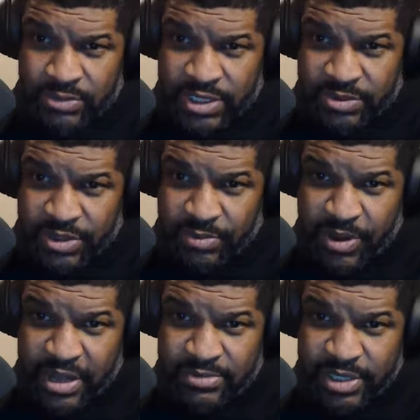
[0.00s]
You see what the
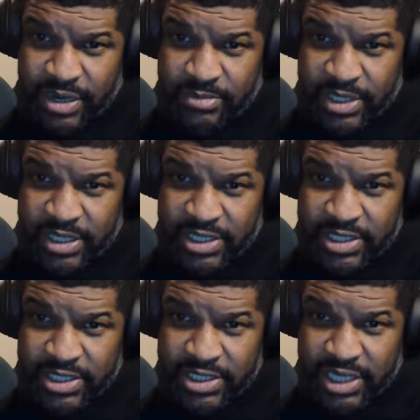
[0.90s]
problems are
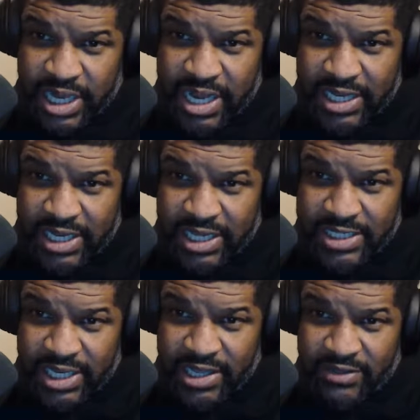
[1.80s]
because it's a lot
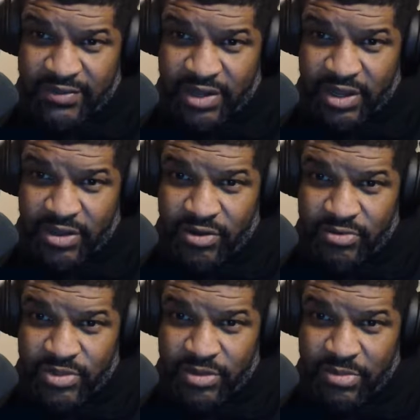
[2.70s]
less love in the
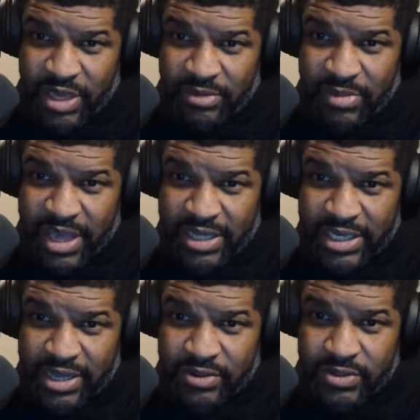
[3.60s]
homes to make them
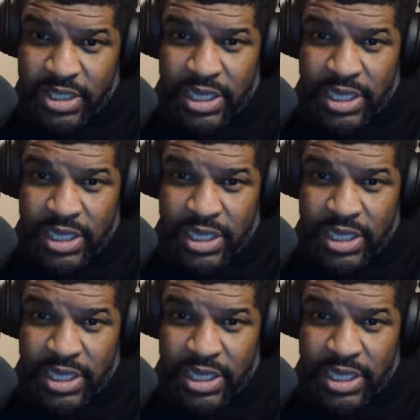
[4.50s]
act out.